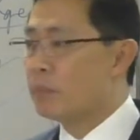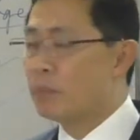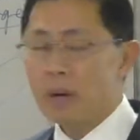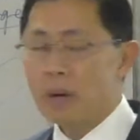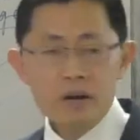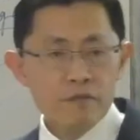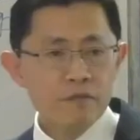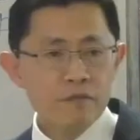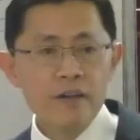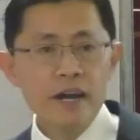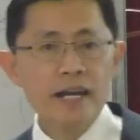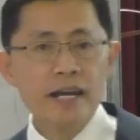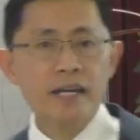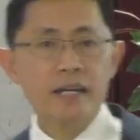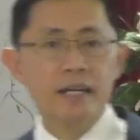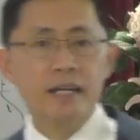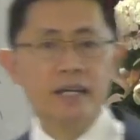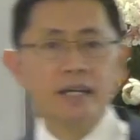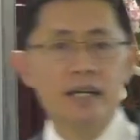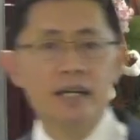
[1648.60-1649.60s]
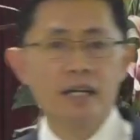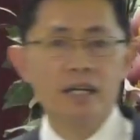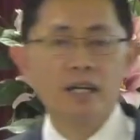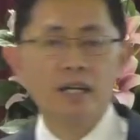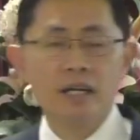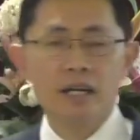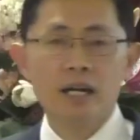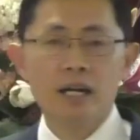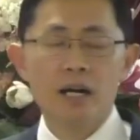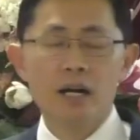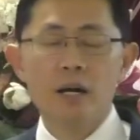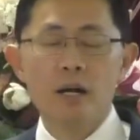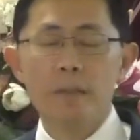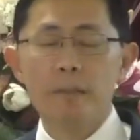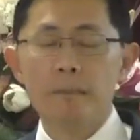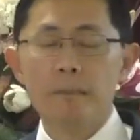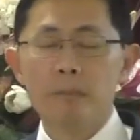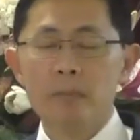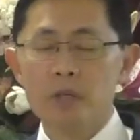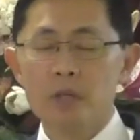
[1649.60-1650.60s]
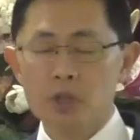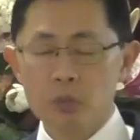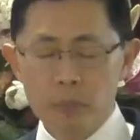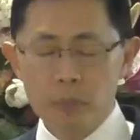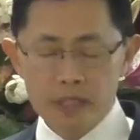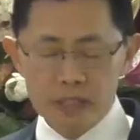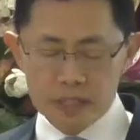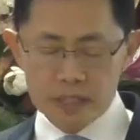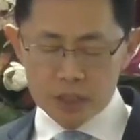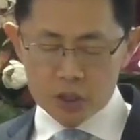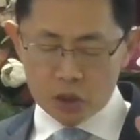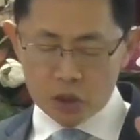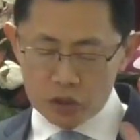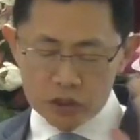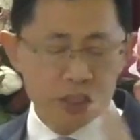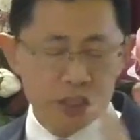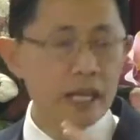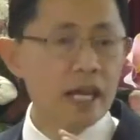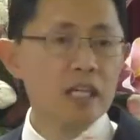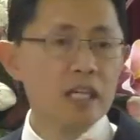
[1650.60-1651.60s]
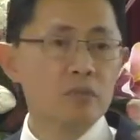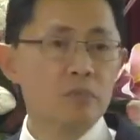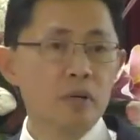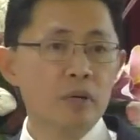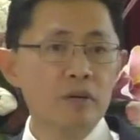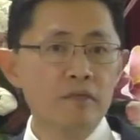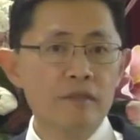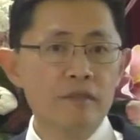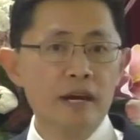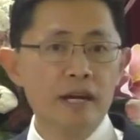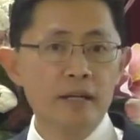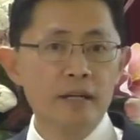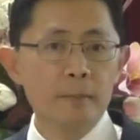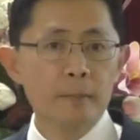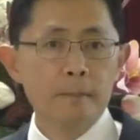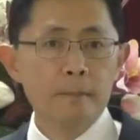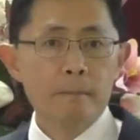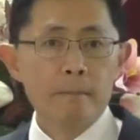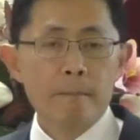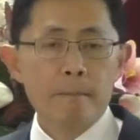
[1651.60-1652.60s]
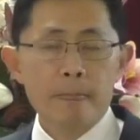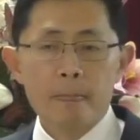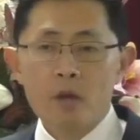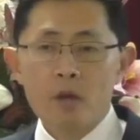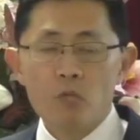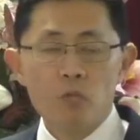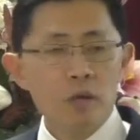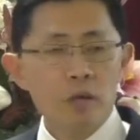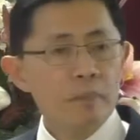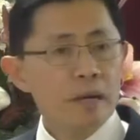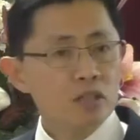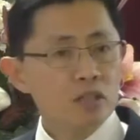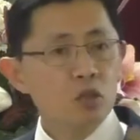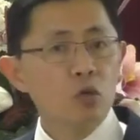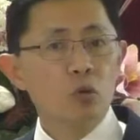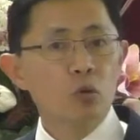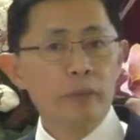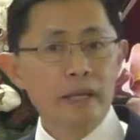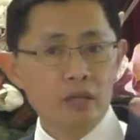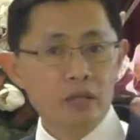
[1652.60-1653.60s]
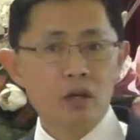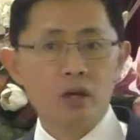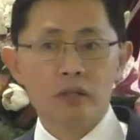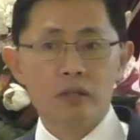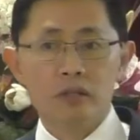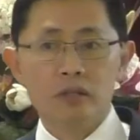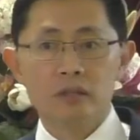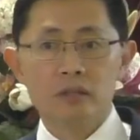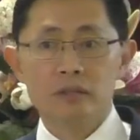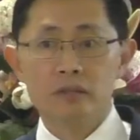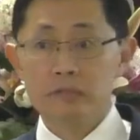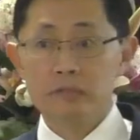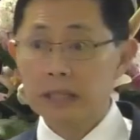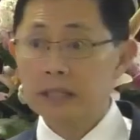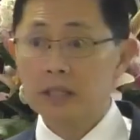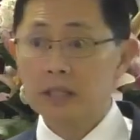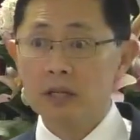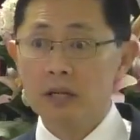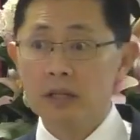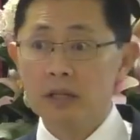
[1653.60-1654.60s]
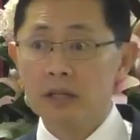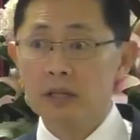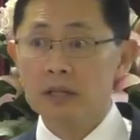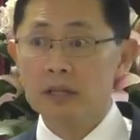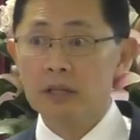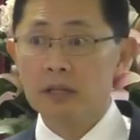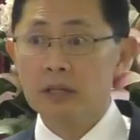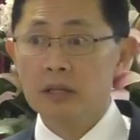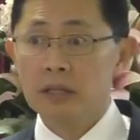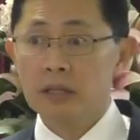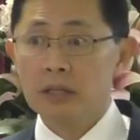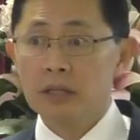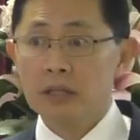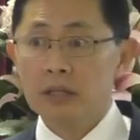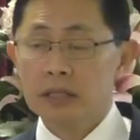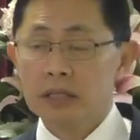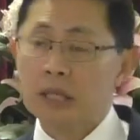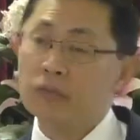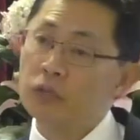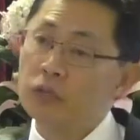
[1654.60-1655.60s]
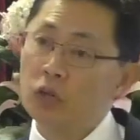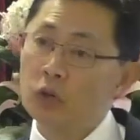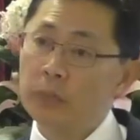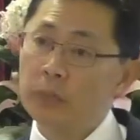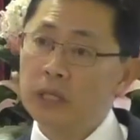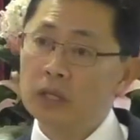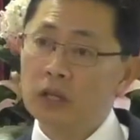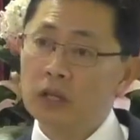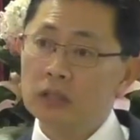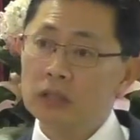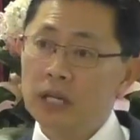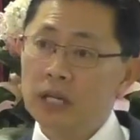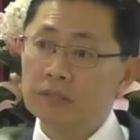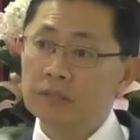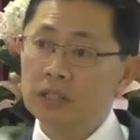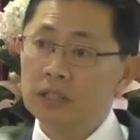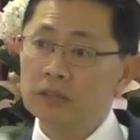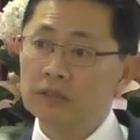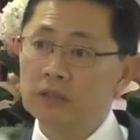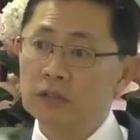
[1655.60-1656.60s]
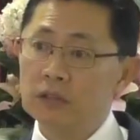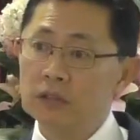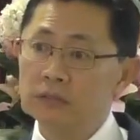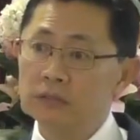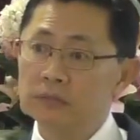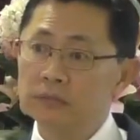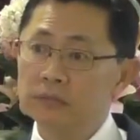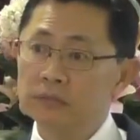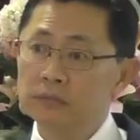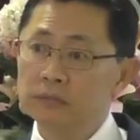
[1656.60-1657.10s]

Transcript: perfect, um, to be considered as perfect, we must obey God, right or not? Can we obey God after the fall?